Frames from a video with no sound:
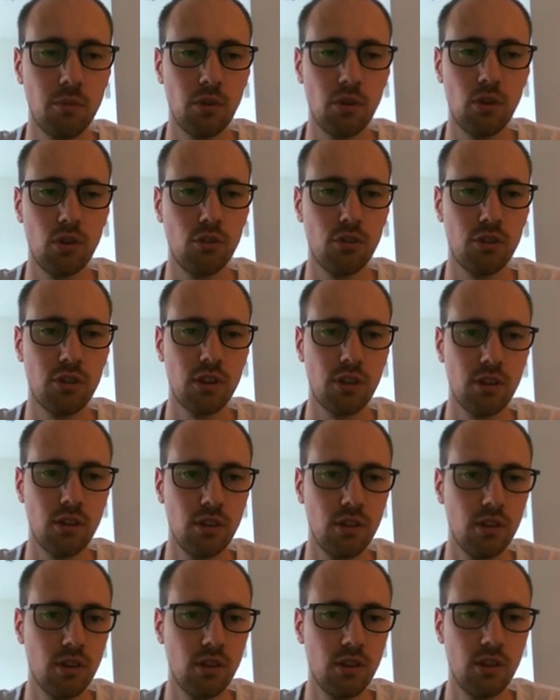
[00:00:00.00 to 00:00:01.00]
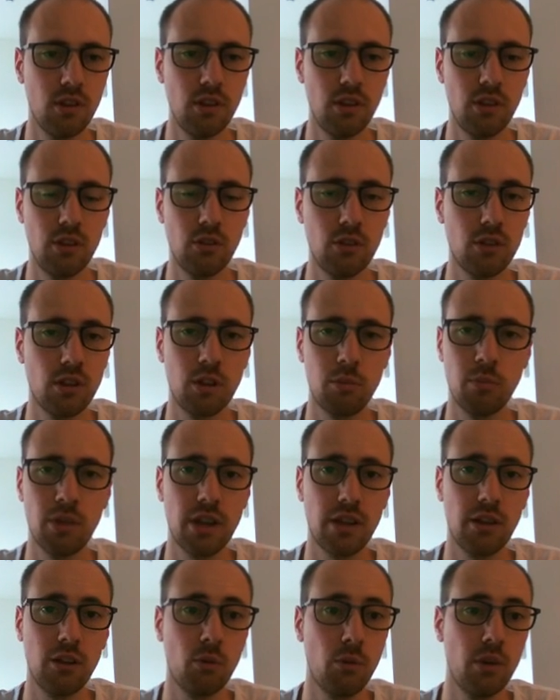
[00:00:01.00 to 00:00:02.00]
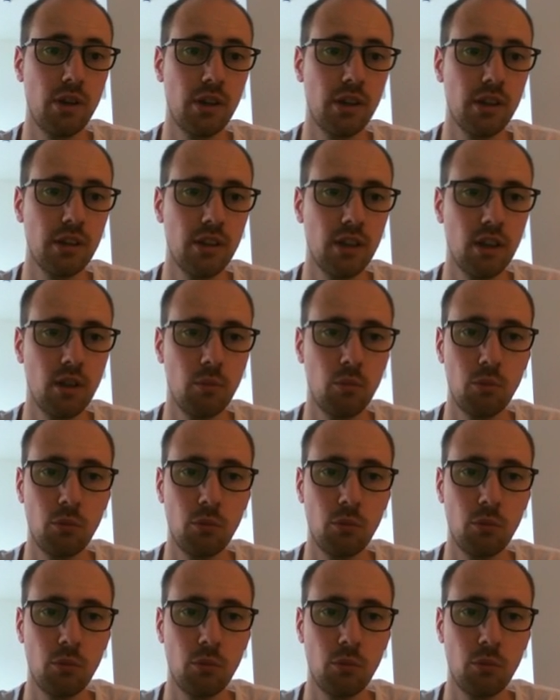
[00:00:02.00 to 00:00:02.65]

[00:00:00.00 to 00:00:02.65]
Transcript: All of a sudden, it looked like Black had a winning endgame,